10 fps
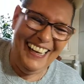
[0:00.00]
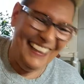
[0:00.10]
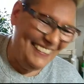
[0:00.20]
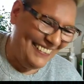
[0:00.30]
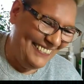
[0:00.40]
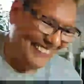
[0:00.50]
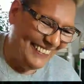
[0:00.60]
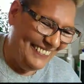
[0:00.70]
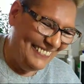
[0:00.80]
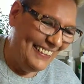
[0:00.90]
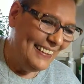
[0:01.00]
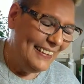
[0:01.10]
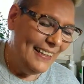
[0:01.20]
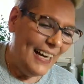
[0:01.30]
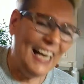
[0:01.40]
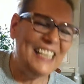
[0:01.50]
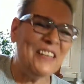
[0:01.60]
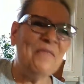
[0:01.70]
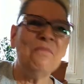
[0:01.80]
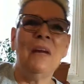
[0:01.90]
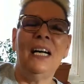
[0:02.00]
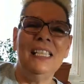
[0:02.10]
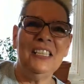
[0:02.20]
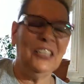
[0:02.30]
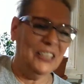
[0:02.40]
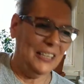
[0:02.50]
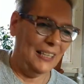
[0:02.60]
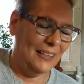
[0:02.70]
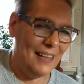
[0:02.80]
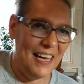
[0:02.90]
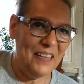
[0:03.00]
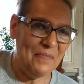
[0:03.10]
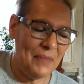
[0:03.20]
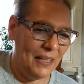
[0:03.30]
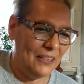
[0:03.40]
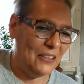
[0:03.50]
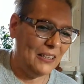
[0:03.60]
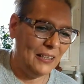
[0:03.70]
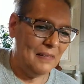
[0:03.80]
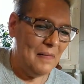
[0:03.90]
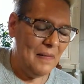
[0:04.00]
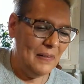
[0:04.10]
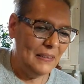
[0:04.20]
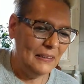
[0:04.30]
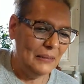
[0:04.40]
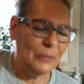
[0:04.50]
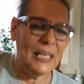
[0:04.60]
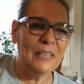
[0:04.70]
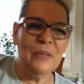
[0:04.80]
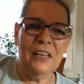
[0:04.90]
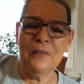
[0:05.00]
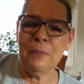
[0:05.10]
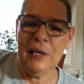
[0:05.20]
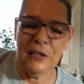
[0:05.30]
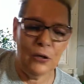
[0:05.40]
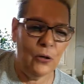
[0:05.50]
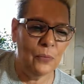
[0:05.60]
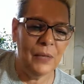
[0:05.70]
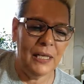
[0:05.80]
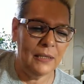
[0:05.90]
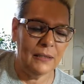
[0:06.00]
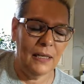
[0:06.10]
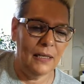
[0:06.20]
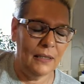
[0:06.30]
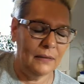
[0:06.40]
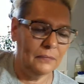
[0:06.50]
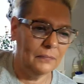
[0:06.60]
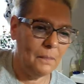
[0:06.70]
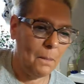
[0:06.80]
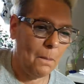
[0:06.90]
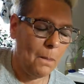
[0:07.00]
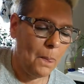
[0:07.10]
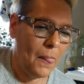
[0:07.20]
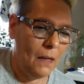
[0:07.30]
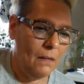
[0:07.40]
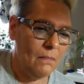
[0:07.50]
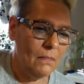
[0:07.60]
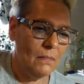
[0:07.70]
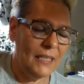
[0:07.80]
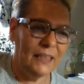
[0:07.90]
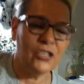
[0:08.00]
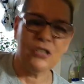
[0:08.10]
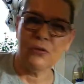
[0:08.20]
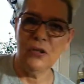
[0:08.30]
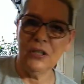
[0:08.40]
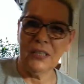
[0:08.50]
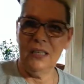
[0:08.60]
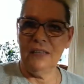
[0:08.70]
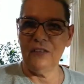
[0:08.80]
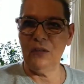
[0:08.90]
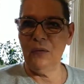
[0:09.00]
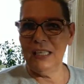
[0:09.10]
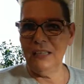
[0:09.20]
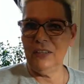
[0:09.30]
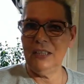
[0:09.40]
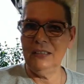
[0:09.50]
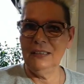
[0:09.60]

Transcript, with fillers: I don't know. I don't mind cooking. I don't mind cooking, but I'd rather make a homemade, uh, like a stroganoff or whatever,